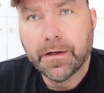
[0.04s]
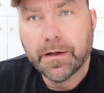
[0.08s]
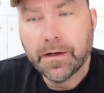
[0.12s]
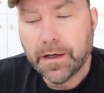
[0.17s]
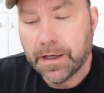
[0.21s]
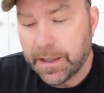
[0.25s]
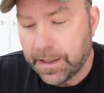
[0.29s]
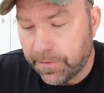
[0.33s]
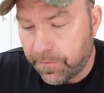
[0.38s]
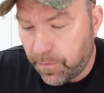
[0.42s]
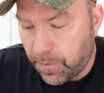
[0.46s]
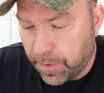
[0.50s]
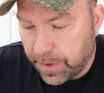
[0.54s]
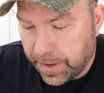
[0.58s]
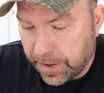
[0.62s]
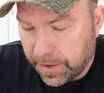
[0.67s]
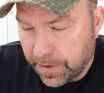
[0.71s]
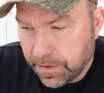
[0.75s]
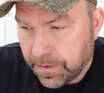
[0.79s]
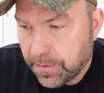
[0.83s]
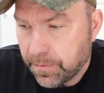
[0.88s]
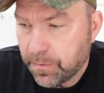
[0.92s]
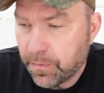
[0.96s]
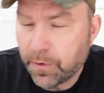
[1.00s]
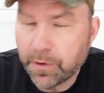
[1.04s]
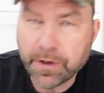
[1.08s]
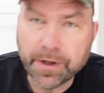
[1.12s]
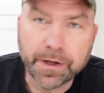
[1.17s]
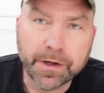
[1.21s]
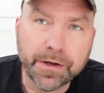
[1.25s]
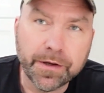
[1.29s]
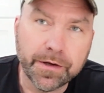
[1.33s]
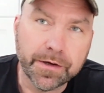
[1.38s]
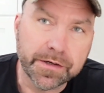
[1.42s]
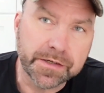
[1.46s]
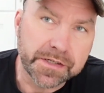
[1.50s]
Hi everybody,
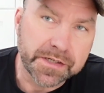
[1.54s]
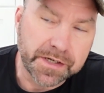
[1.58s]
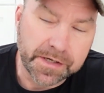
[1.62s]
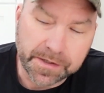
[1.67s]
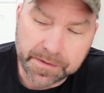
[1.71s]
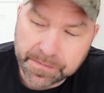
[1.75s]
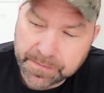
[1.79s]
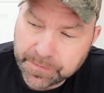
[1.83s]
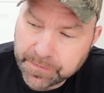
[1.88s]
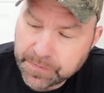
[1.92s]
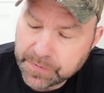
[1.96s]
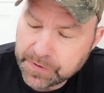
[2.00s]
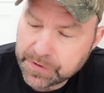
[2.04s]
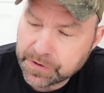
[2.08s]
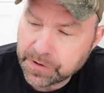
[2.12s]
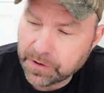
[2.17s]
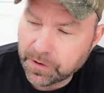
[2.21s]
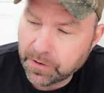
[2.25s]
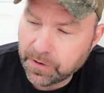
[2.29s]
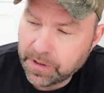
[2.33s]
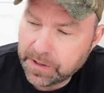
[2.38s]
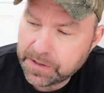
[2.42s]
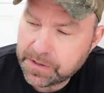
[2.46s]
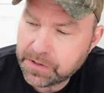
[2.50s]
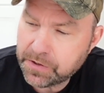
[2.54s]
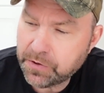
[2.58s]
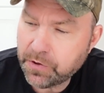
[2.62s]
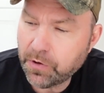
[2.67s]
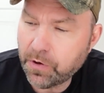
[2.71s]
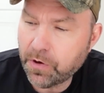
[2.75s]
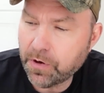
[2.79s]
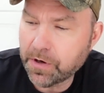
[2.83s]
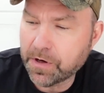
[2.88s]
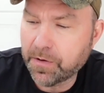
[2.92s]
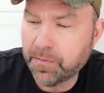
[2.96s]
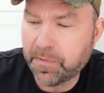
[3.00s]
Bald&curious here. So let's
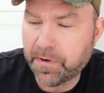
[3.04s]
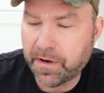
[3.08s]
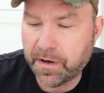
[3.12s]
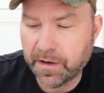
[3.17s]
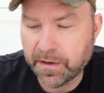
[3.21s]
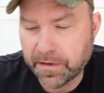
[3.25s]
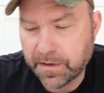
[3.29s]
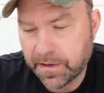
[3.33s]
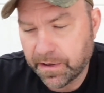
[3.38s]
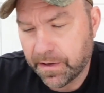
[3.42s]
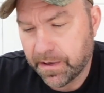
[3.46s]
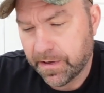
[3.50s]
talk about